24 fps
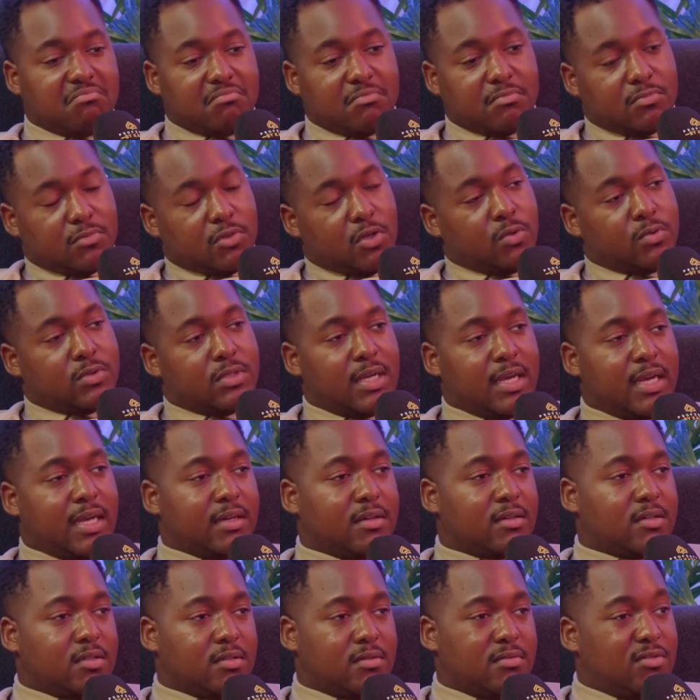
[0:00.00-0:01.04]
no
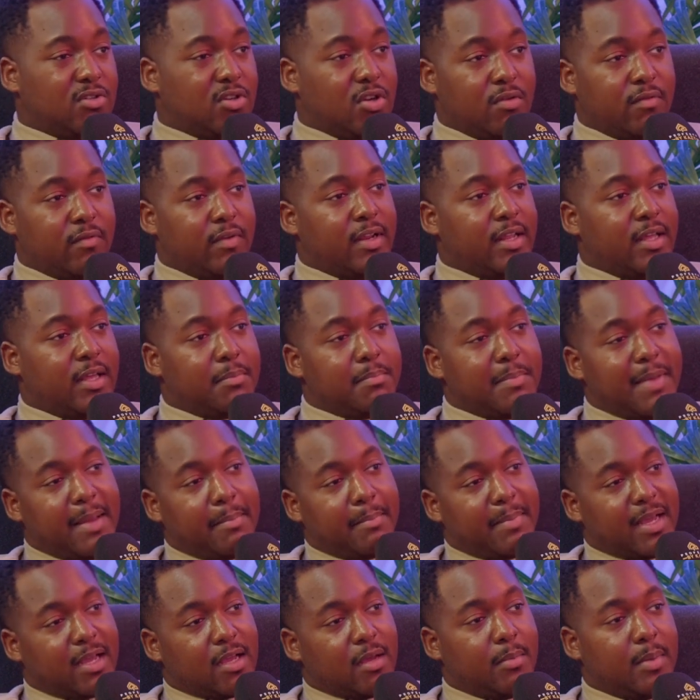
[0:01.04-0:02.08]
tech, you don't really make
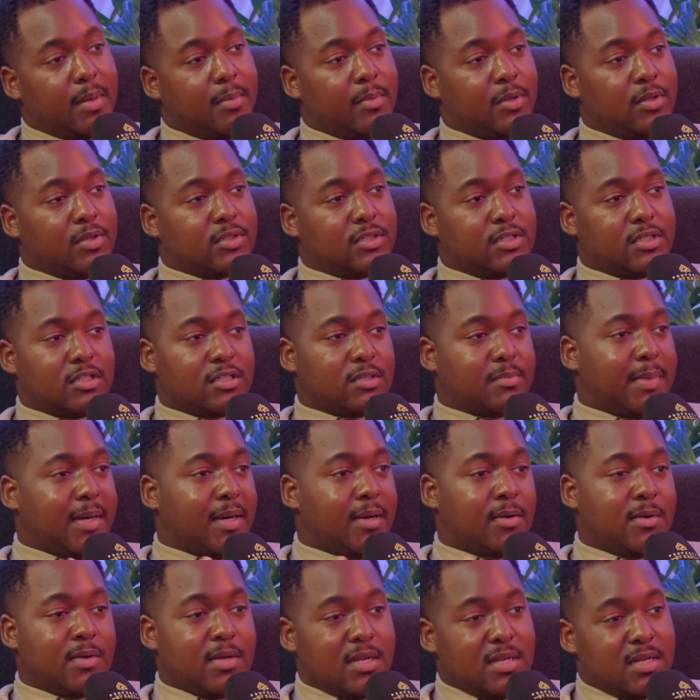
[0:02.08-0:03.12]
big commitments. It's just
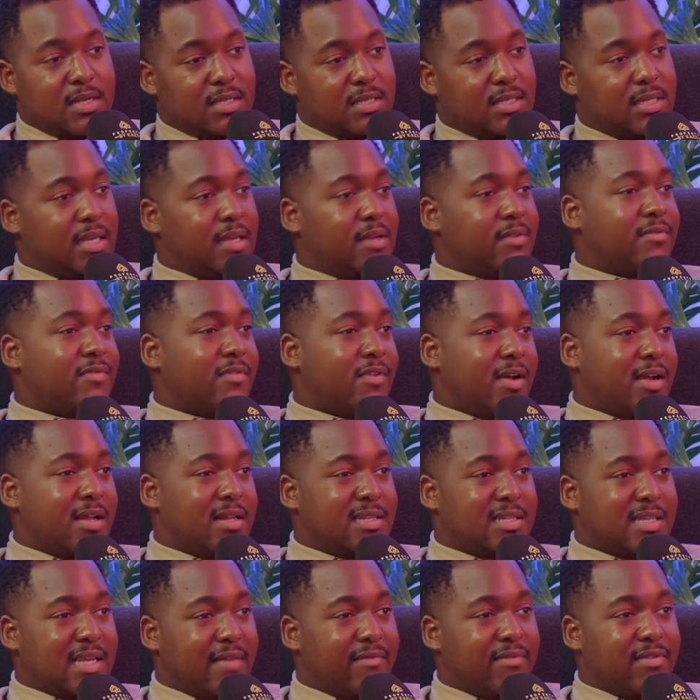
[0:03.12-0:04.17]
about seeing
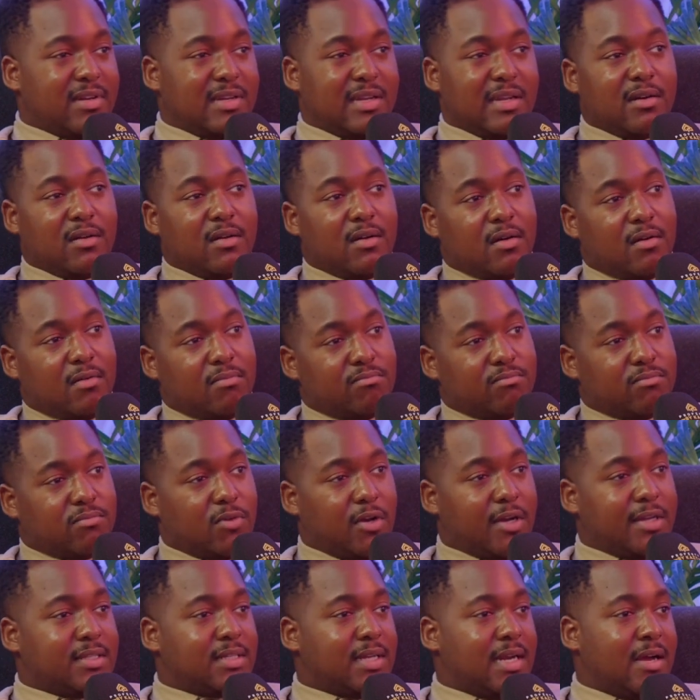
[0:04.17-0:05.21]
friends, having dinner,
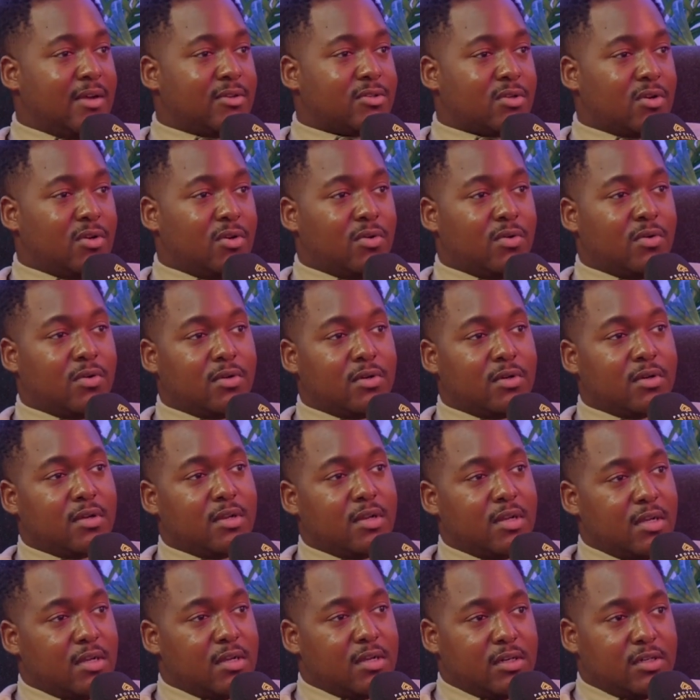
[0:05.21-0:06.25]
going to the house of the Lord,
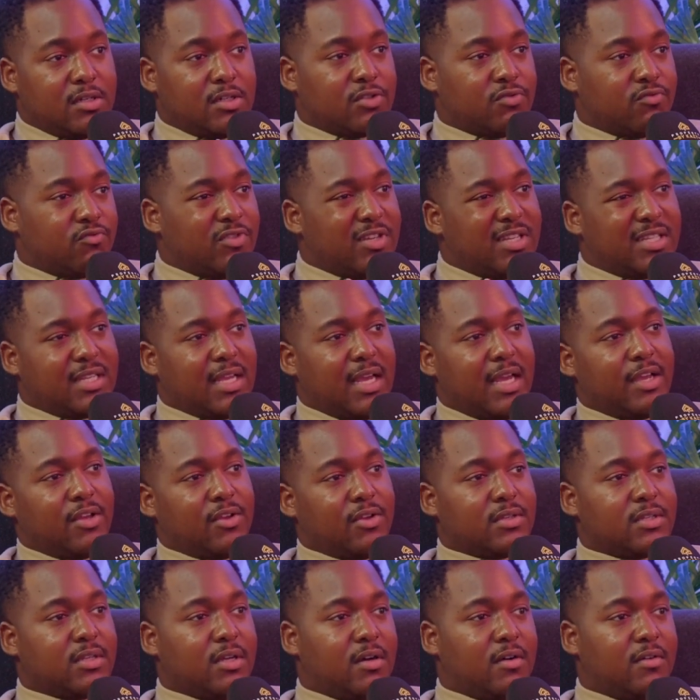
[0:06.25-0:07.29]
just resetting
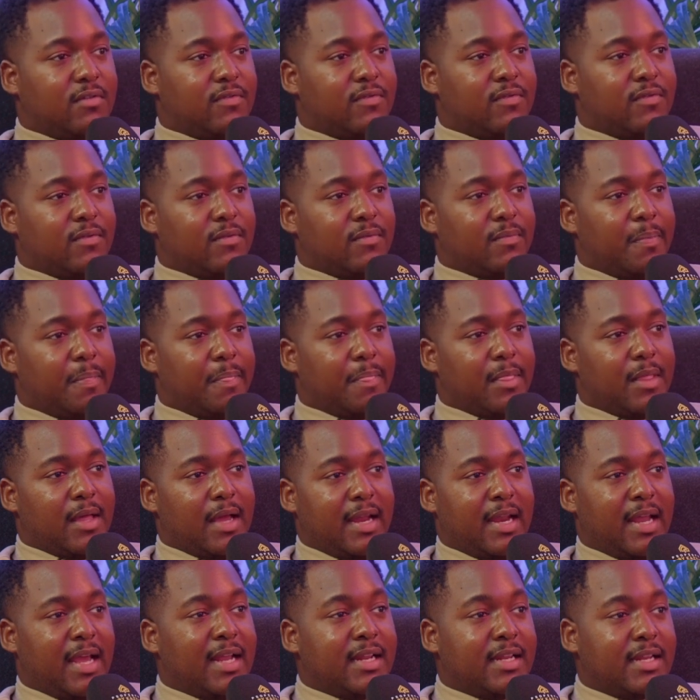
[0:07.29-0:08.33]
yourself
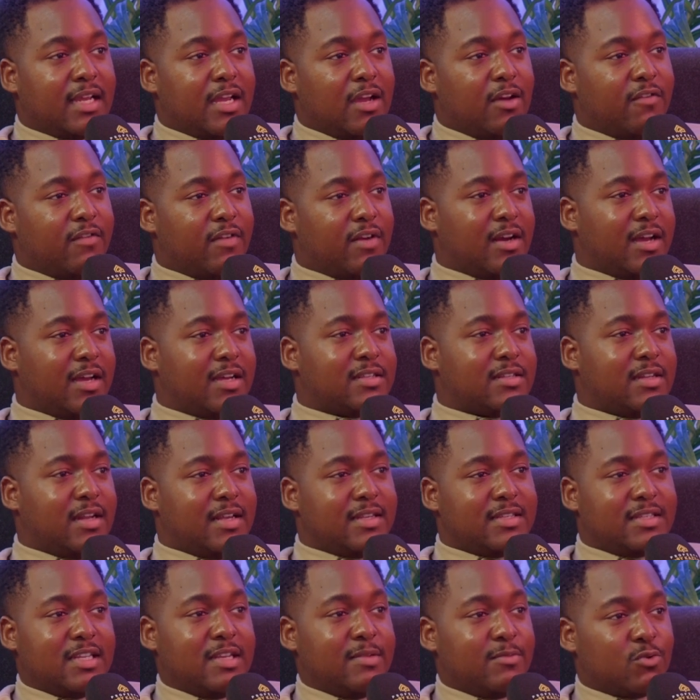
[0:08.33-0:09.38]
and ending it with a nice
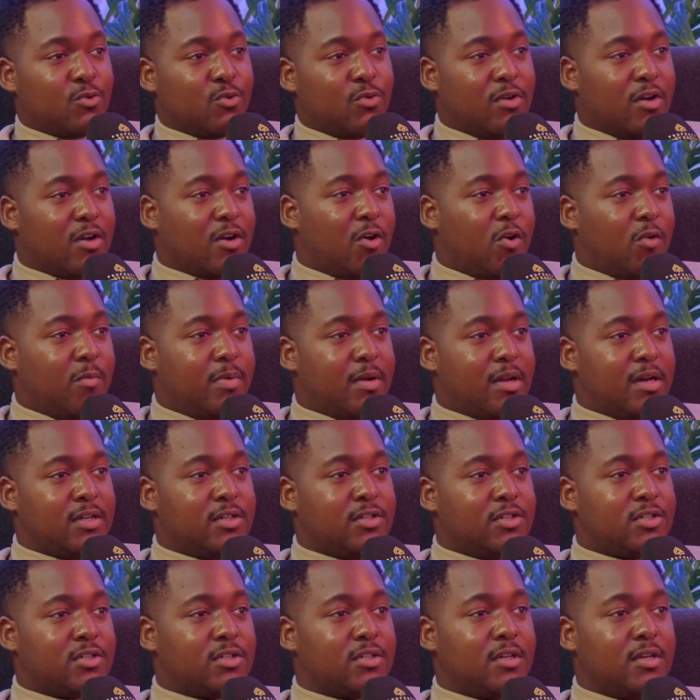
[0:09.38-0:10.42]
like steam sauna or cold
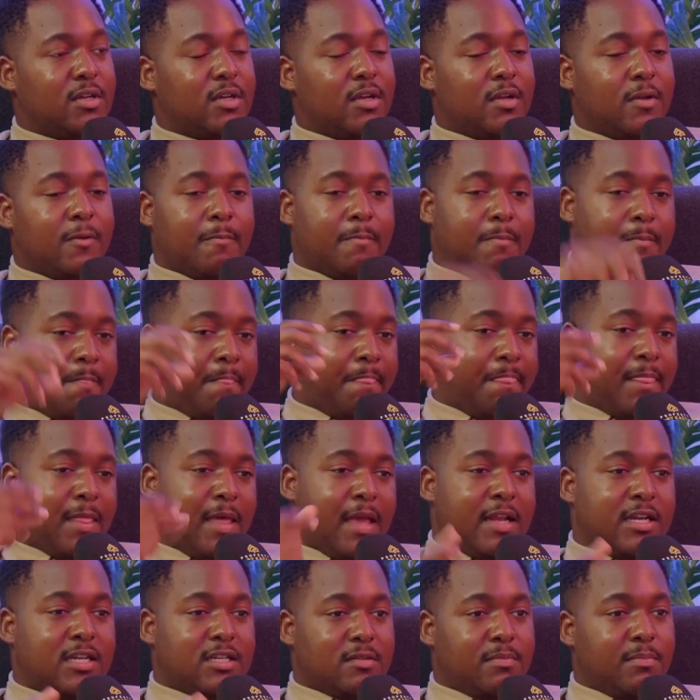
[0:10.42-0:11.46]
plunge. And
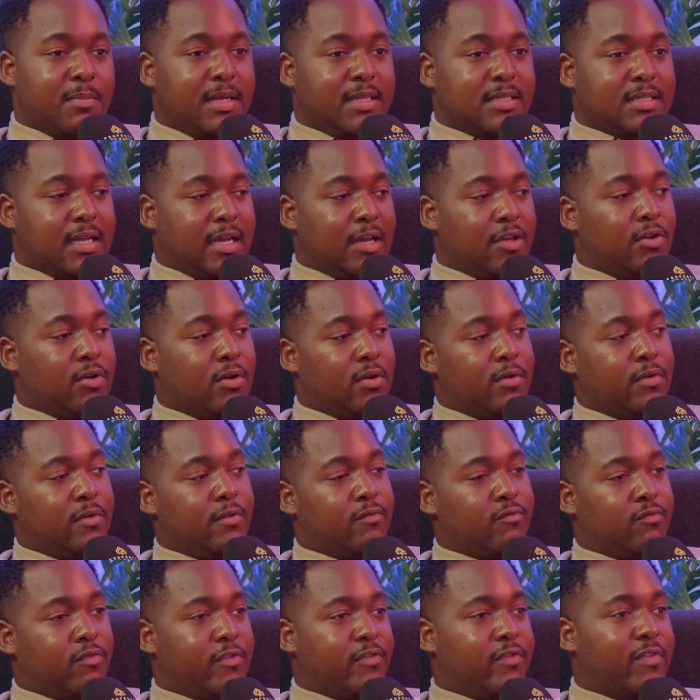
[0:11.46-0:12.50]
it just means that
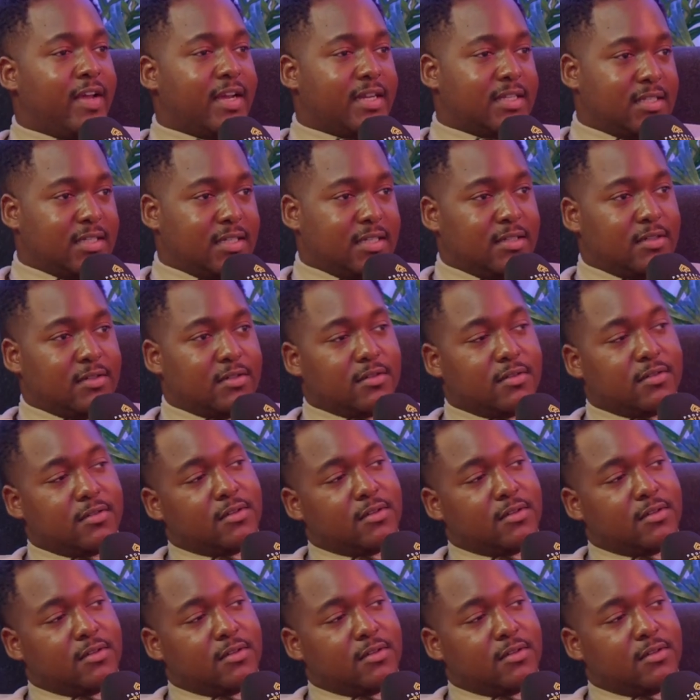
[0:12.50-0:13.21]
you've reflected,